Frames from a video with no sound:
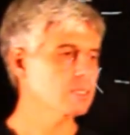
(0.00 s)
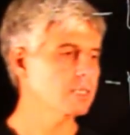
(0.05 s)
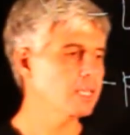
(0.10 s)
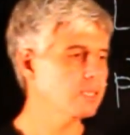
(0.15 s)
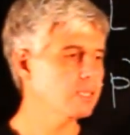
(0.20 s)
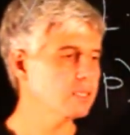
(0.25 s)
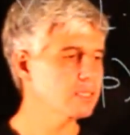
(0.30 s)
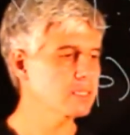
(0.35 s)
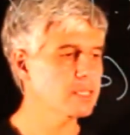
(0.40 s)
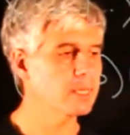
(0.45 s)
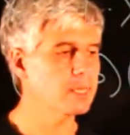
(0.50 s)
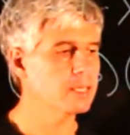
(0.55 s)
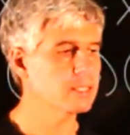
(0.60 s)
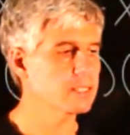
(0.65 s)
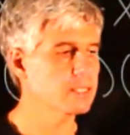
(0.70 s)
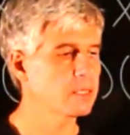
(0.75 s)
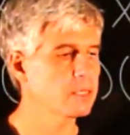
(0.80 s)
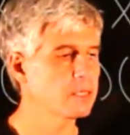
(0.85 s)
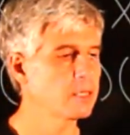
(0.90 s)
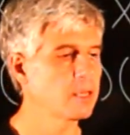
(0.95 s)
tells
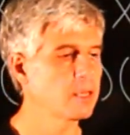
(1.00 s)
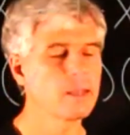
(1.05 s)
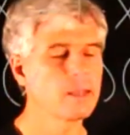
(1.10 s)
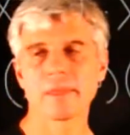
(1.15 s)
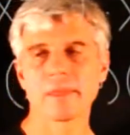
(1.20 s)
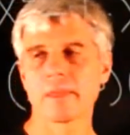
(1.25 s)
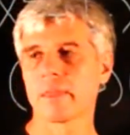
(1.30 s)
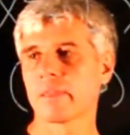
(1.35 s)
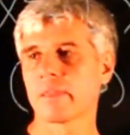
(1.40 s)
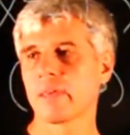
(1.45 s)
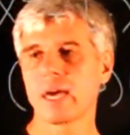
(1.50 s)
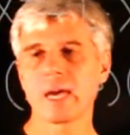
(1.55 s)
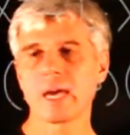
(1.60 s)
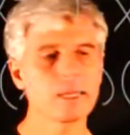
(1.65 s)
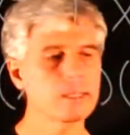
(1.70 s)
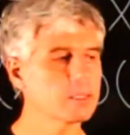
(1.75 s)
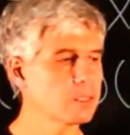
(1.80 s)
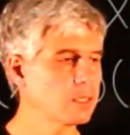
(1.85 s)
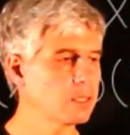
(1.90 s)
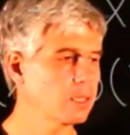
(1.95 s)
us
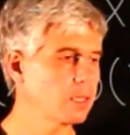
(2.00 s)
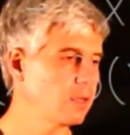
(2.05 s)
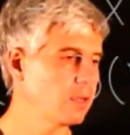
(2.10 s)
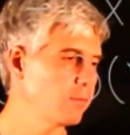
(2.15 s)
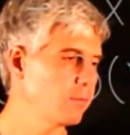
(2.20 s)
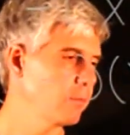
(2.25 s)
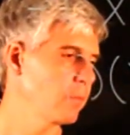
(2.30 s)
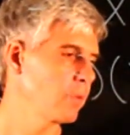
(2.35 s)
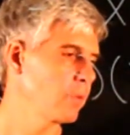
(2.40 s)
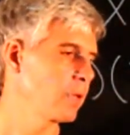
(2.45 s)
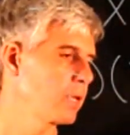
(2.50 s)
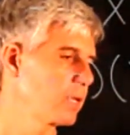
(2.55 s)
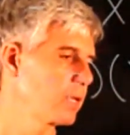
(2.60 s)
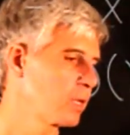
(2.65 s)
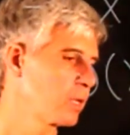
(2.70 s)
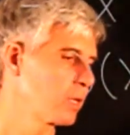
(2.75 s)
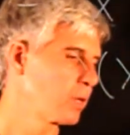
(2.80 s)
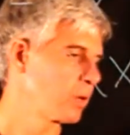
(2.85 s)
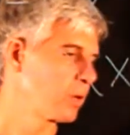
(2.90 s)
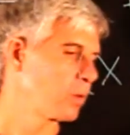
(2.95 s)
that
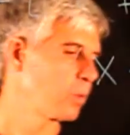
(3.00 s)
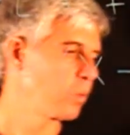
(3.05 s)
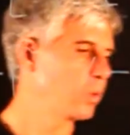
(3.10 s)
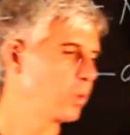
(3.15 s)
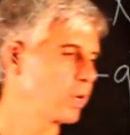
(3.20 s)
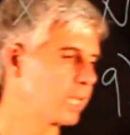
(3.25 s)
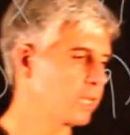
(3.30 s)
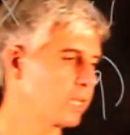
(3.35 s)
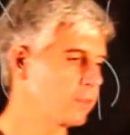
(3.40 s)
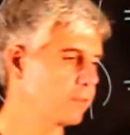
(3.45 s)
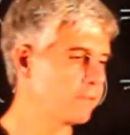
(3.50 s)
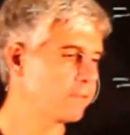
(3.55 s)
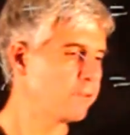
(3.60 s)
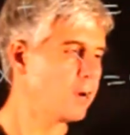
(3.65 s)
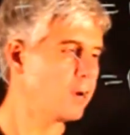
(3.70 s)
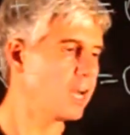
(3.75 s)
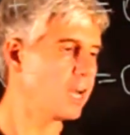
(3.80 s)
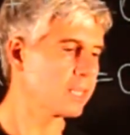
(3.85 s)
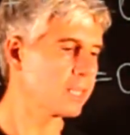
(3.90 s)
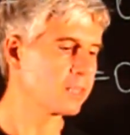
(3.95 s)
we can
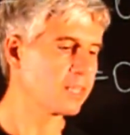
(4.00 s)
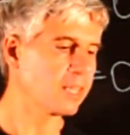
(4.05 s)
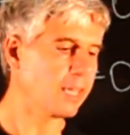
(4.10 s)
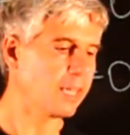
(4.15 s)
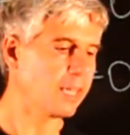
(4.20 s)
find